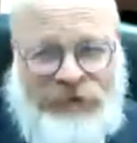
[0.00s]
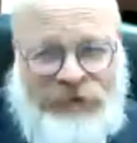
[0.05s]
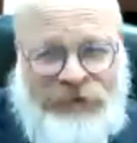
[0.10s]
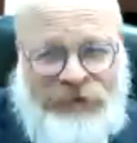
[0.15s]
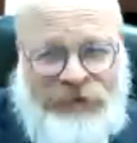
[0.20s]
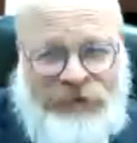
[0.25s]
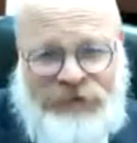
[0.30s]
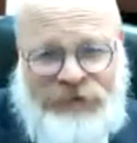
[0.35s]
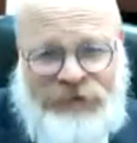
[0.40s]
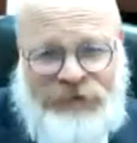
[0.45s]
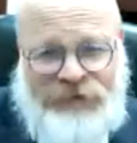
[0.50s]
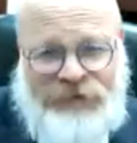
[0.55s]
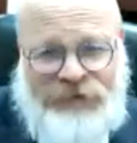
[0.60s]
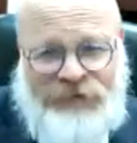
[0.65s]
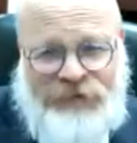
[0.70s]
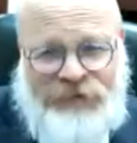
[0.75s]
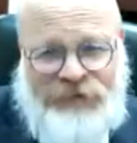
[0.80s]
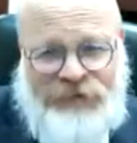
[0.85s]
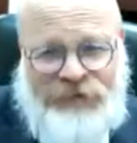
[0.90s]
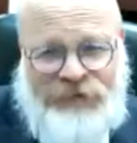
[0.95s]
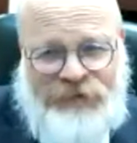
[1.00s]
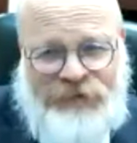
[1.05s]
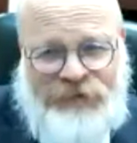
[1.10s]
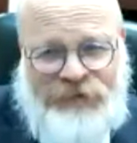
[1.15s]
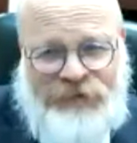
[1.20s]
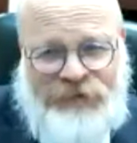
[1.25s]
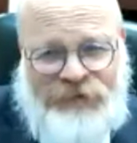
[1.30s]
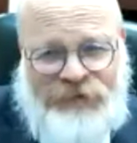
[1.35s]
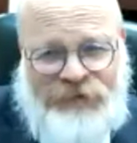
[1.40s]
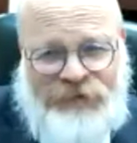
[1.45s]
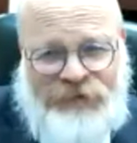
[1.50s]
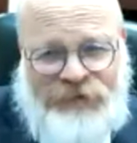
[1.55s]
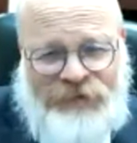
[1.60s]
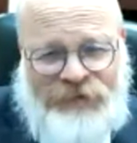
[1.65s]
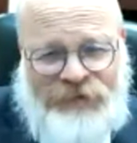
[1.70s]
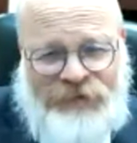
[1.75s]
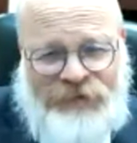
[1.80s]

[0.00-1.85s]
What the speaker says: [no speech]